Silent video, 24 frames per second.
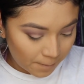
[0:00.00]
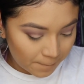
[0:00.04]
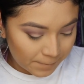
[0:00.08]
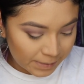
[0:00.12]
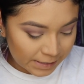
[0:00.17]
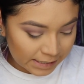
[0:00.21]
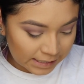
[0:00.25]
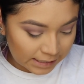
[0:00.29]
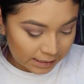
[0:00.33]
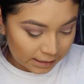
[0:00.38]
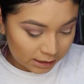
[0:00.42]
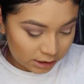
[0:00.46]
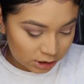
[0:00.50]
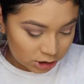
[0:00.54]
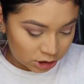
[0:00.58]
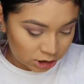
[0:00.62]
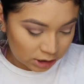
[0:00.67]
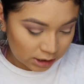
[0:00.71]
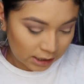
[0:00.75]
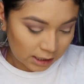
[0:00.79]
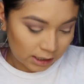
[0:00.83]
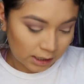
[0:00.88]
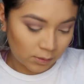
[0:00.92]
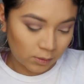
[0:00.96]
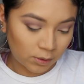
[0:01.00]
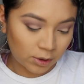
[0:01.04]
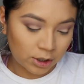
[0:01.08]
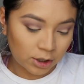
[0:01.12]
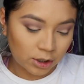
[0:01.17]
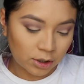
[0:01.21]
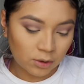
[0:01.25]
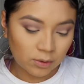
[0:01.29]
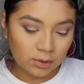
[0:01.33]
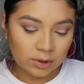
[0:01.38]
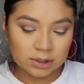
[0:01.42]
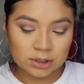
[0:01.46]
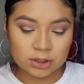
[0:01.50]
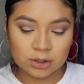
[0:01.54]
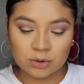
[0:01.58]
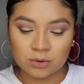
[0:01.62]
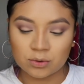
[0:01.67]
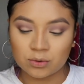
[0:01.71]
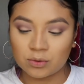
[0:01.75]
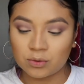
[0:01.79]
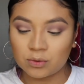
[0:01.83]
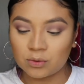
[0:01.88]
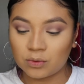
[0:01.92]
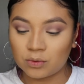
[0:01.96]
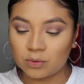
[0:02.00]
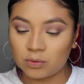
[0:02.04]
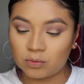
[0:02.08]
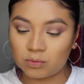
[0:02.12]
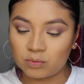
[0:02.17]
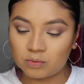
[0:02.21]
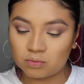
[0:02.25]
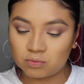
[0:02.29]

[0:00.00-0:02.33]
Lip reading: pink shade. We're gonna go into